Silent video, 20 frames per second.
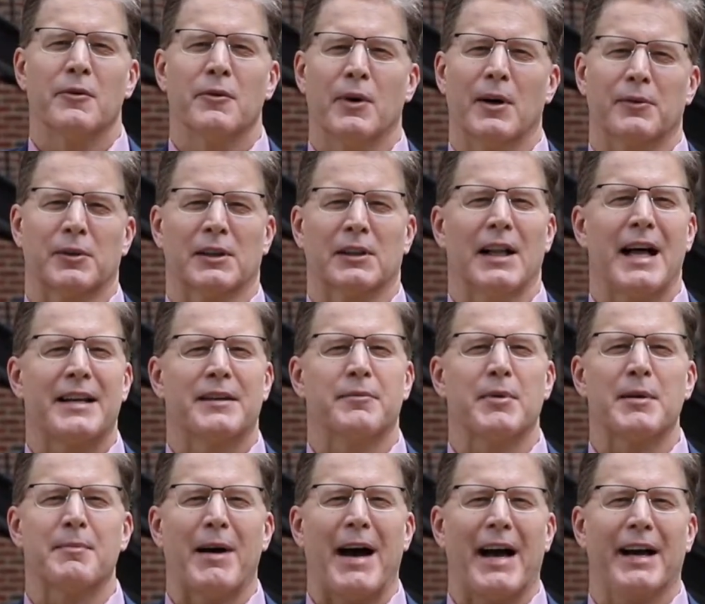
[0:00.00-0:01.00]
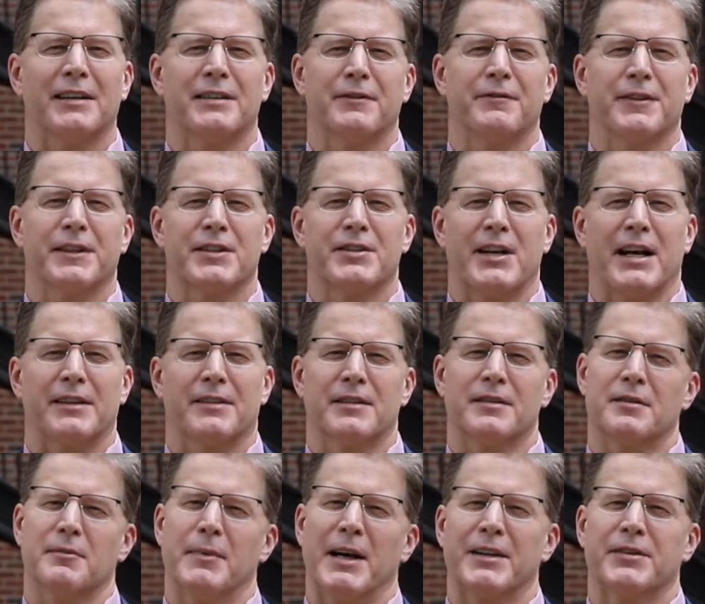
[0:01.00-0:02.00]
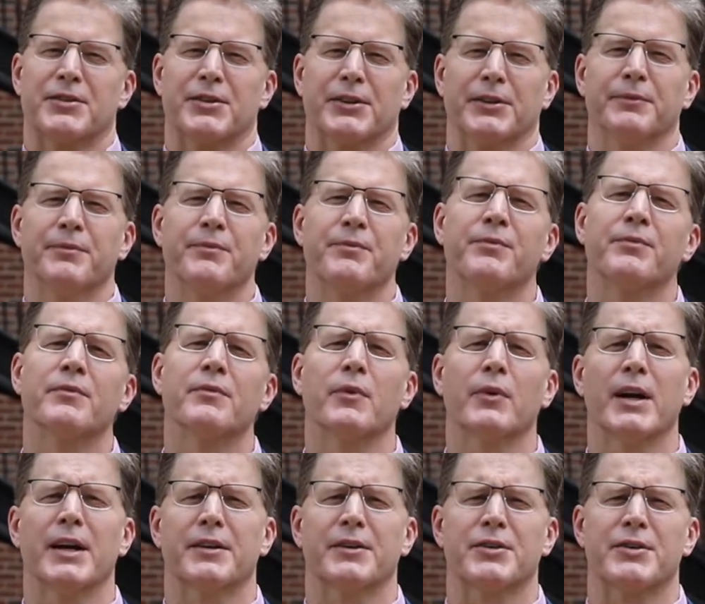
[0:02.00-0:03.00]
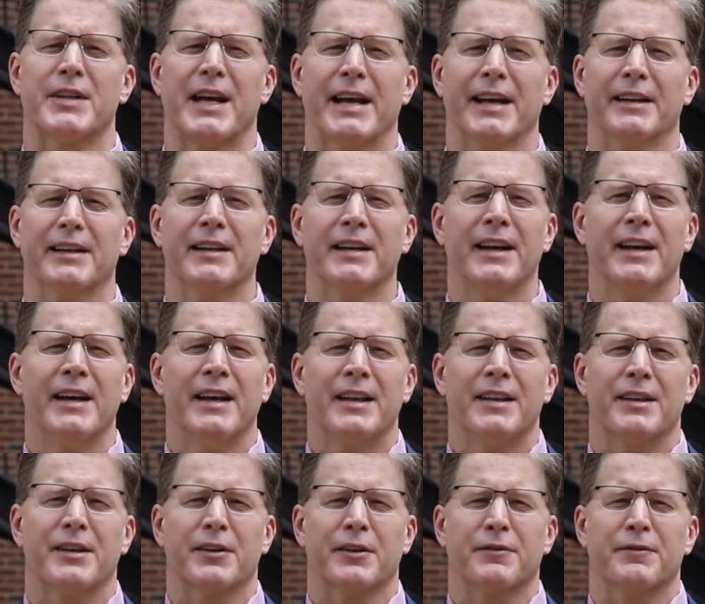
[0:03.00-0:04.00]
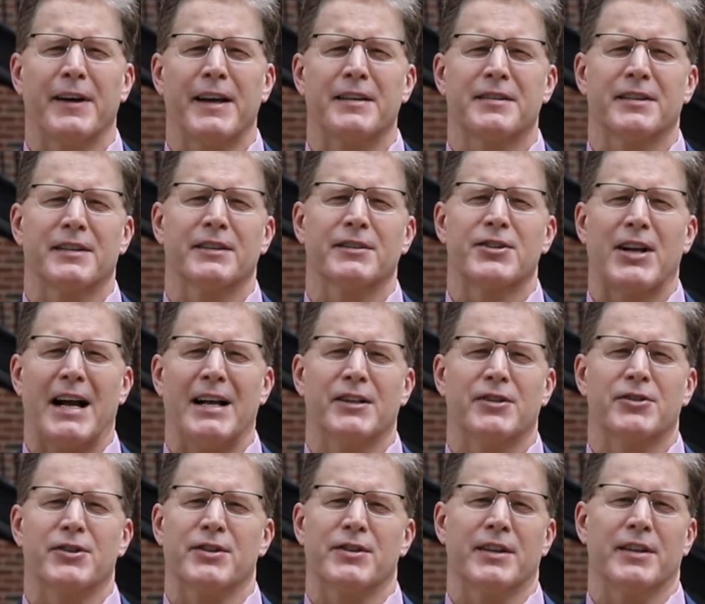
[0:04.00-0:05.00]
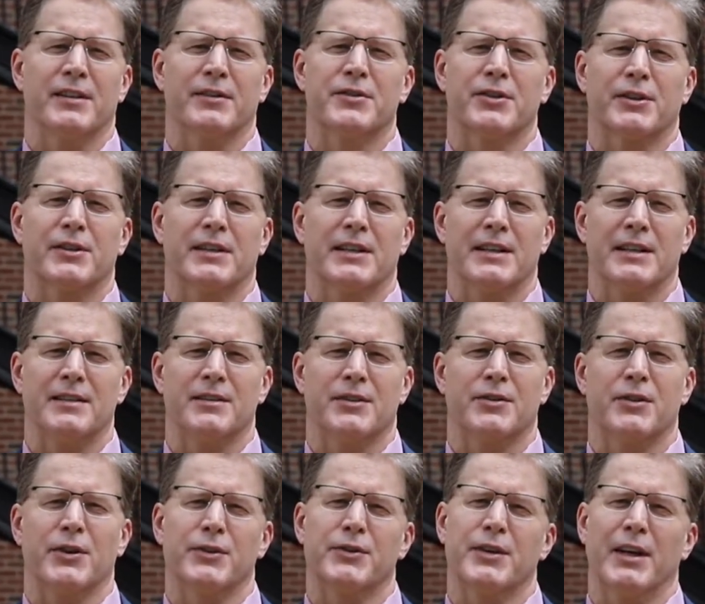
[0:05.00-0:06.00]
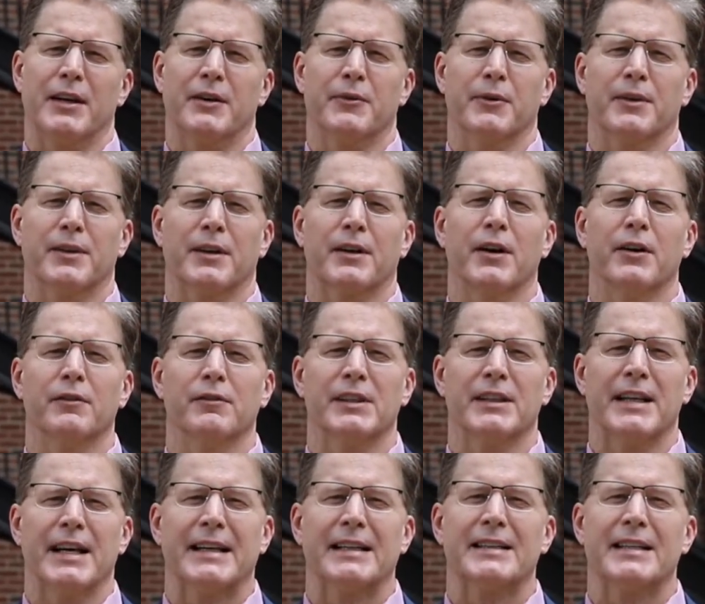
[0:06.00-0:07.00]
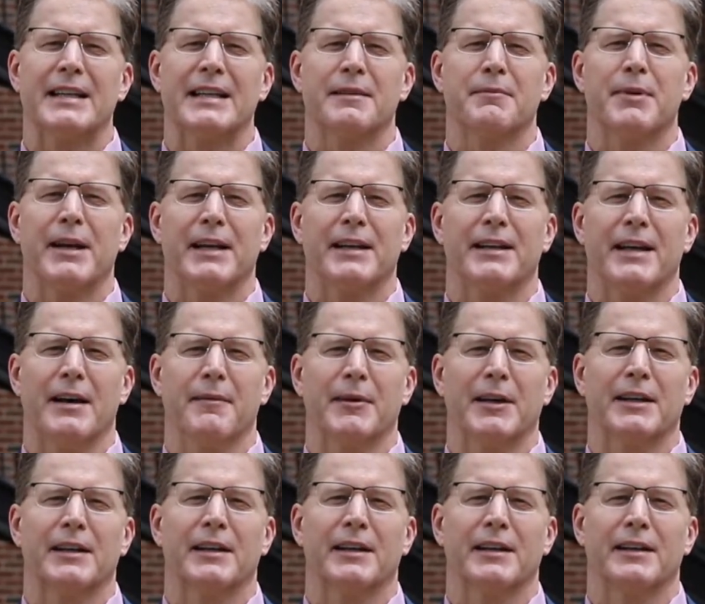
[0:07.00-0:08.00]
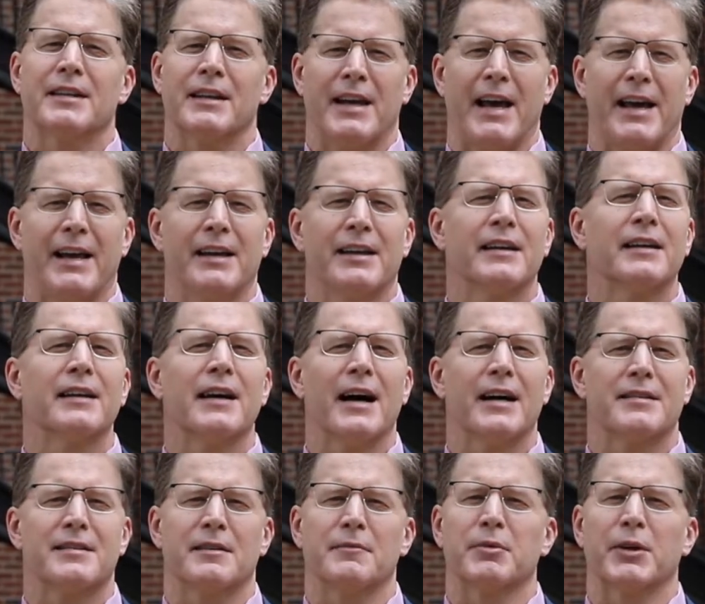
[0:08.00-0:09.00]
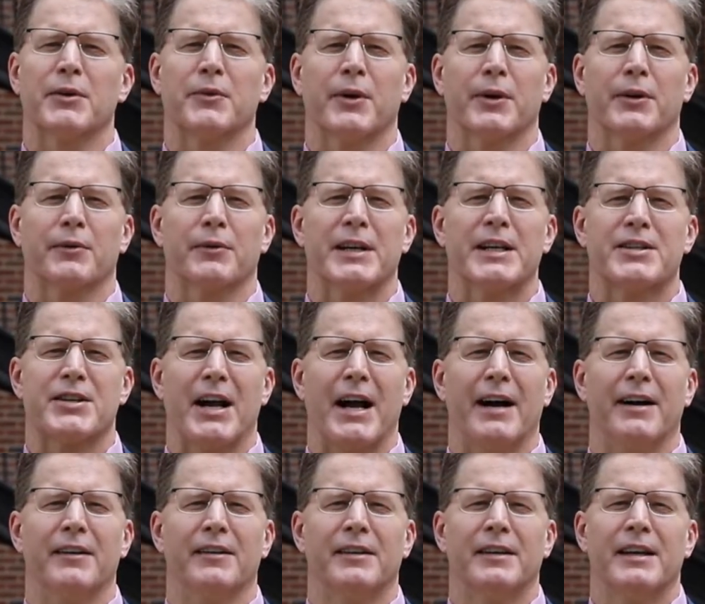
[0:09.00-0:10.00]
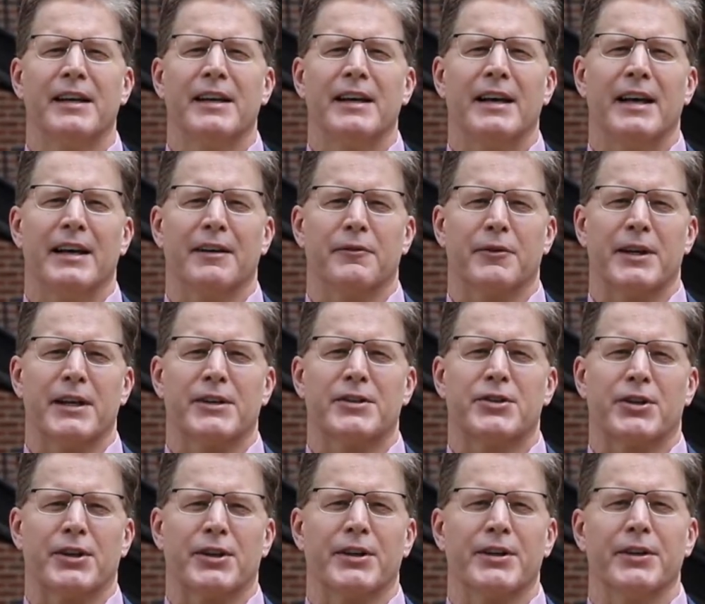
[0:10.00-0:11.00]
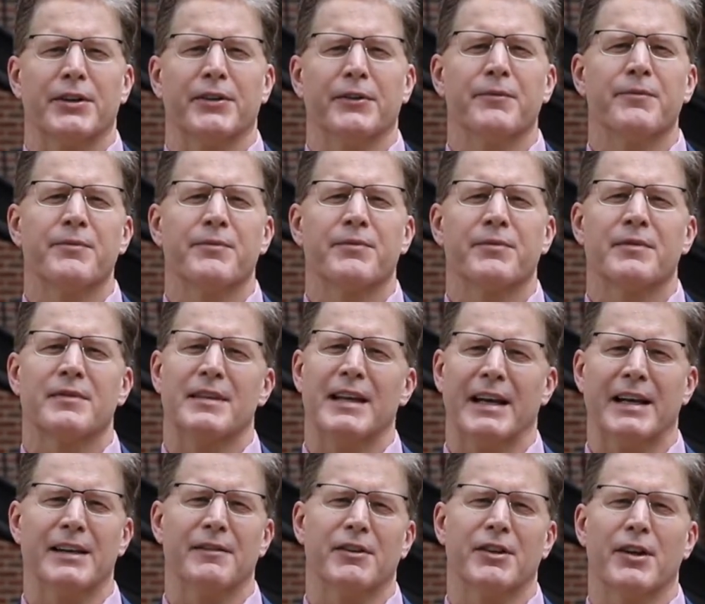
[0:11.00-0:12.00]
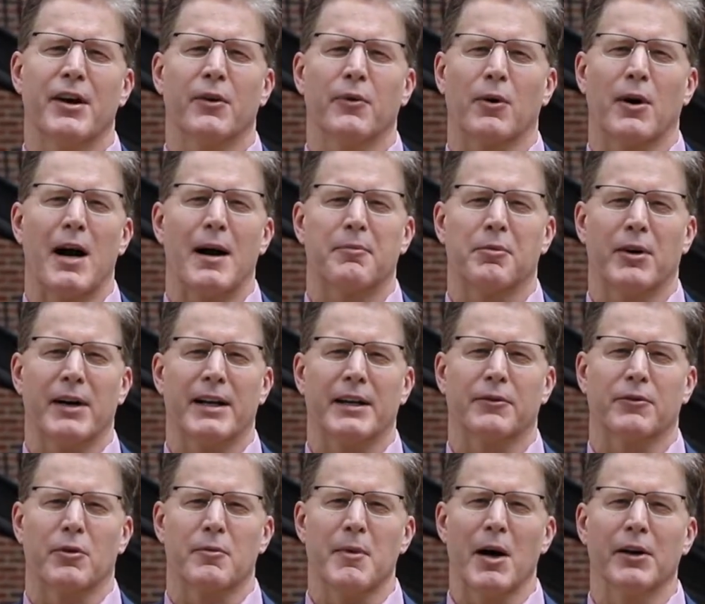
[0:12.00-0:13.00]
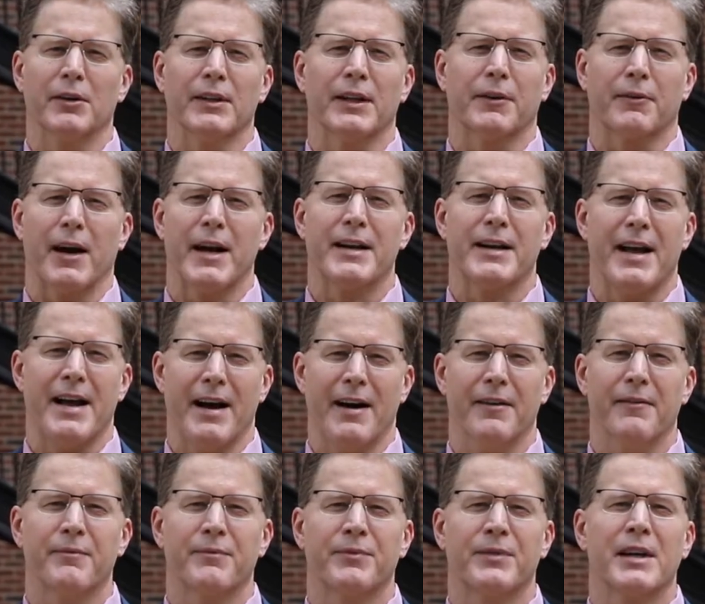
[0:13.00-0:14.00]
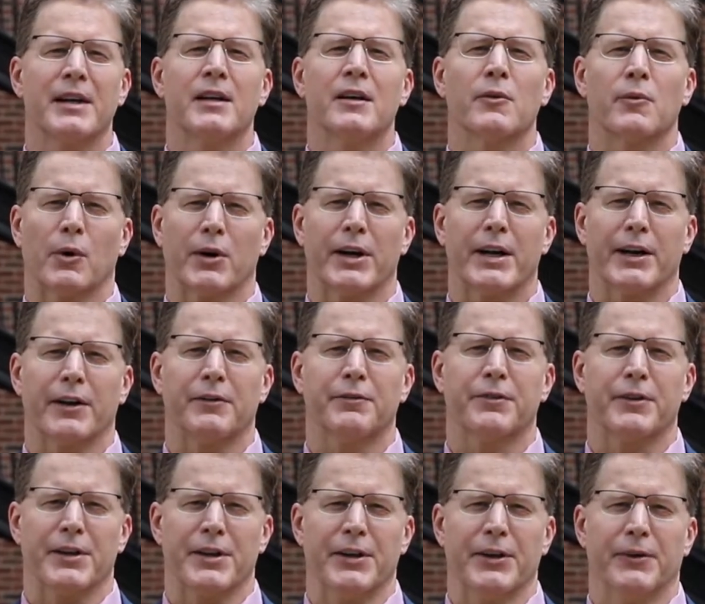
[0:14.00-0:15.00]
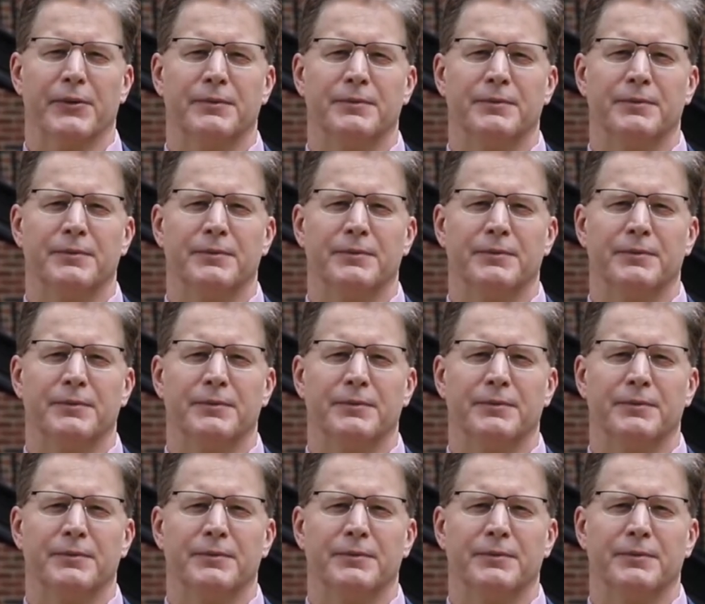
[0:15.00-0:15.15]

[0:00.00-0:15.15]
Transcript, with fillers: While we're glad to be back to finish out the semester, we understand that you're facing challenges and uncertainties associated with the COVID-19 pandemic. Today, I simply want to reach out and reassure you that even though we're operating remotely right now, we're here for you.